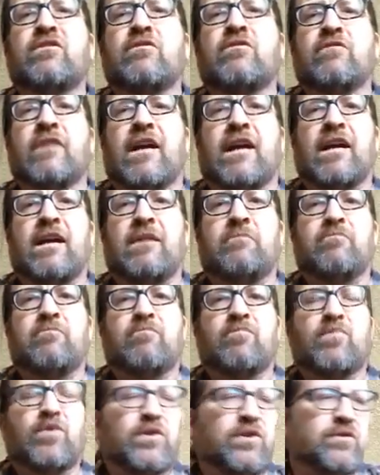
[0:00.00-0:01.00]
reggae
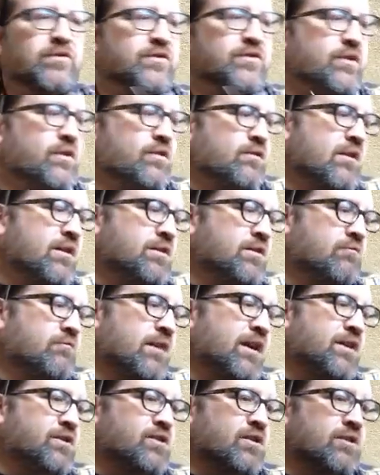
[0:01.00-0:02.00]
producer and
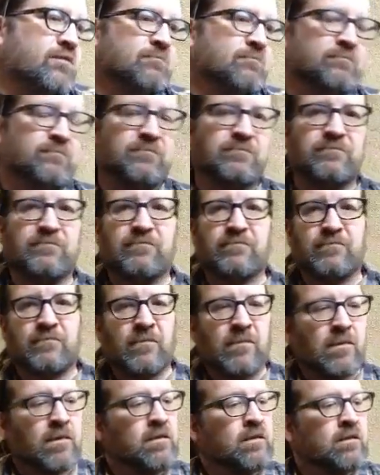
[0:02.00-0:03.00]
arranger,
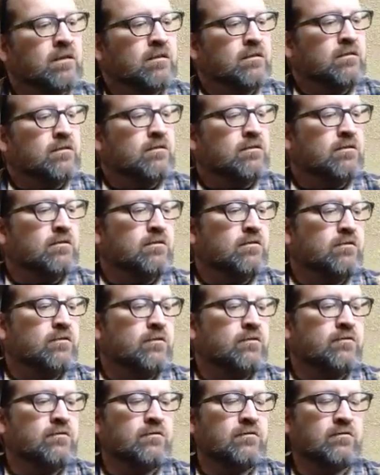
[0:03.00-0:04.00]
who